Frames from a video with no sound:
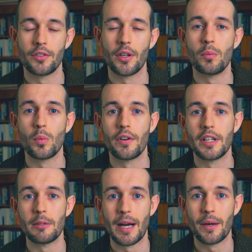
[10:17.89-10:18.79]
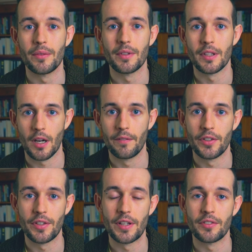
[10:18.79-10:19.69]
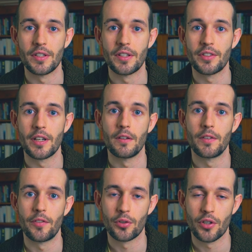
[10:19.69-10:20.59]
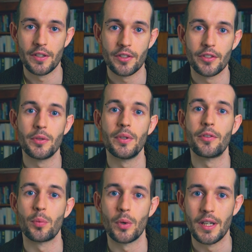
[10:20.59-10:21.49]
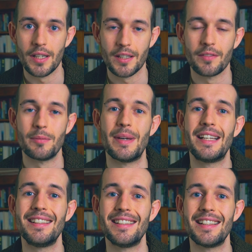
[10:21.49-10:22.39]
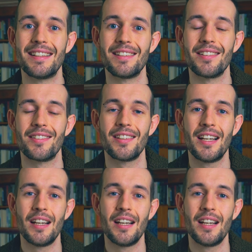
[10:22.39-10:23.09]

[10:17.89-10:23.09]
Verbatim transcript: Don't worry about the conversation itself. If you're trying to do this work over many years,